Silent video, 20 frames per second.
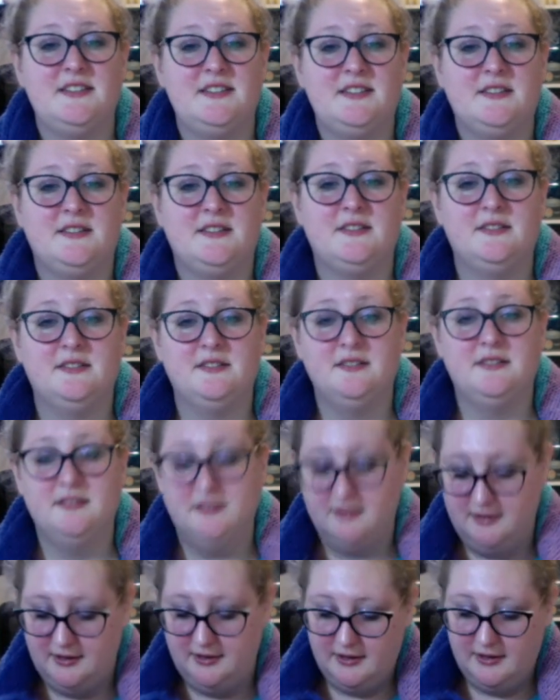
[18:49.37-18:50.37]
to
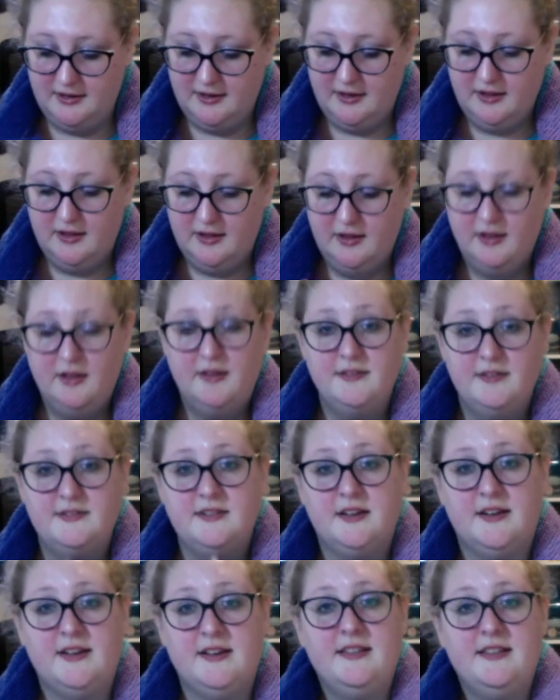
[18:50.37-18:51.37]

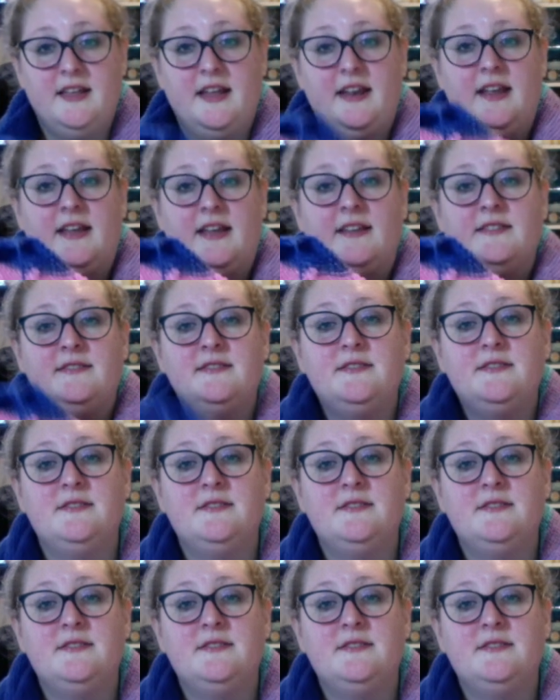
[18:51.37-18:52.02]
tuck in that end.